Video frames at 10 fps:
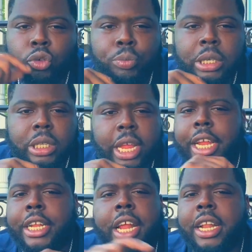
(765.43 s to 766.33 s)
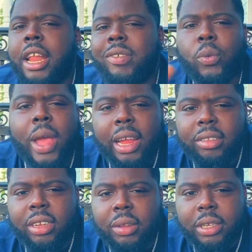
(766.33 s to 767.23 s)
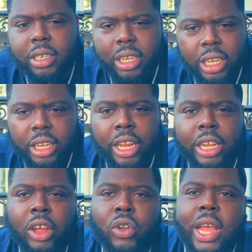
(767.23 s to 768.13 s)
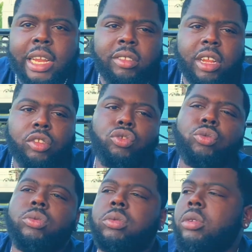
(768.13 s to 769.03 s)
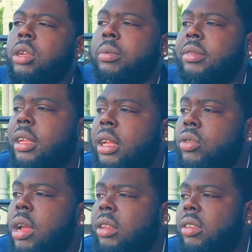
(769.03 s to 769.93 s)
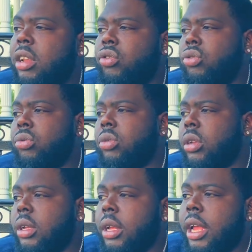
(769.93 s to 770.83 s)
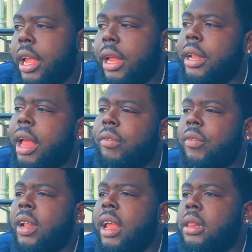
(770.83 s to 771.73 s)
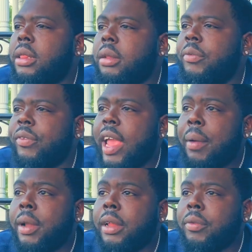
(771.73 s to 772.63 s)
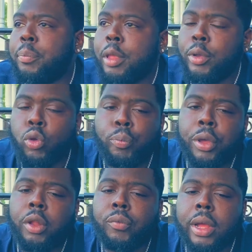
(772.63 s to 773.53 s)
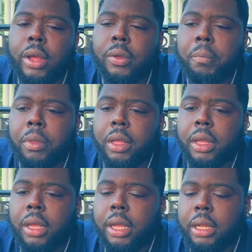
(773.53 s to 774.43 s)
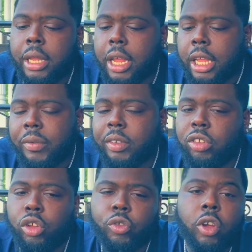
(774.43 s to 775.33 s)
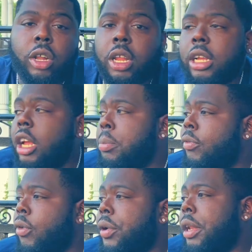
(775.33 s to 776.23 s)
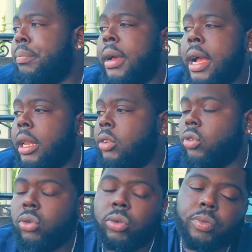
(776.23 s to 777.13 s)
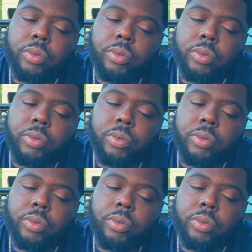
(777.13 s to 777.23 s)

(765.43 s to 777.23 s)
You meet, they ain't nothing never whack to them because they don't know how to tell the truth. You know what I'm saying? You got to tell the truth. And I feel like family, people you've been around, they'll give it to you raw and uncut before anybody. So,